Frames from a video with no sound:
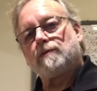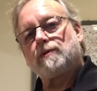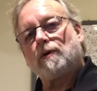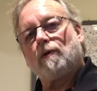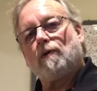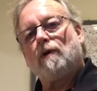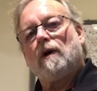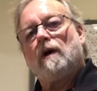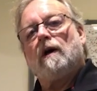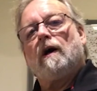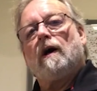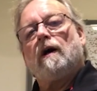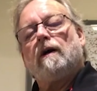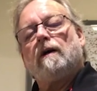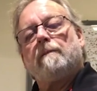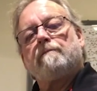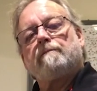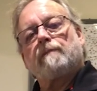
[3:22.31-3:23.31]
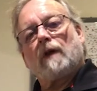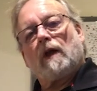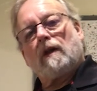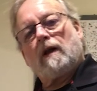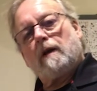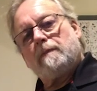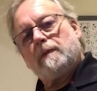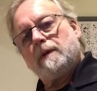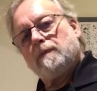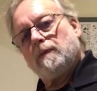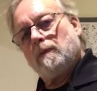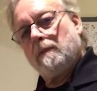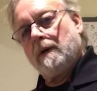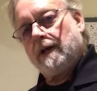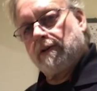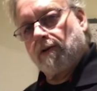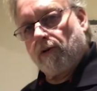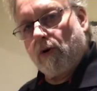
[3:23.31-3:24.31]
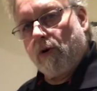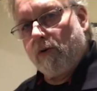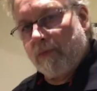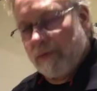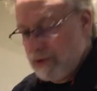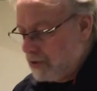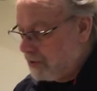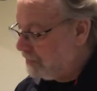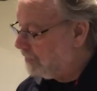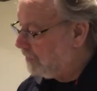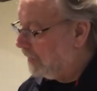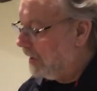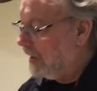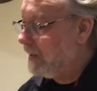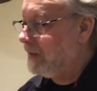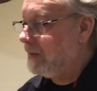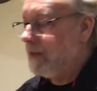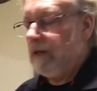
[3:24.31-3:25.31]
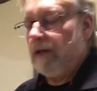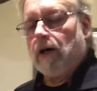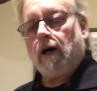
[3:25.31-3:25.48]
So um, a lot of people make their own, which is fine.